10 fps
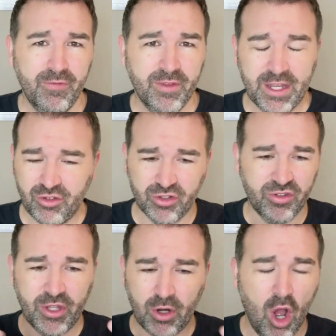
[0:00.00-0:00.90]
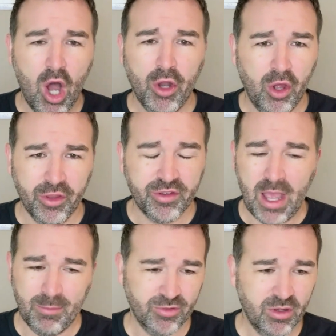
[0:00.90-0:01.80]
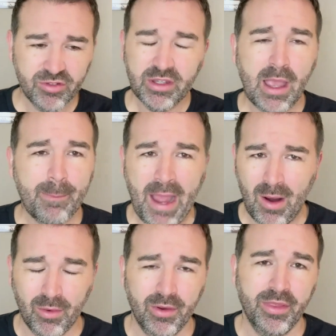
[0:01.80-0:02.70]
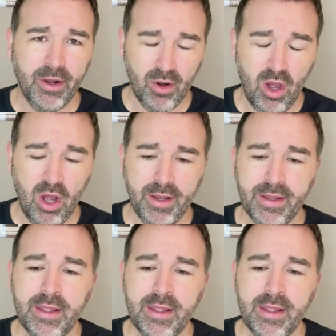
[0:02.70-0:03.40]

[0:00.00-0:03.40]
They're on all the time. As long as they got power, they're on.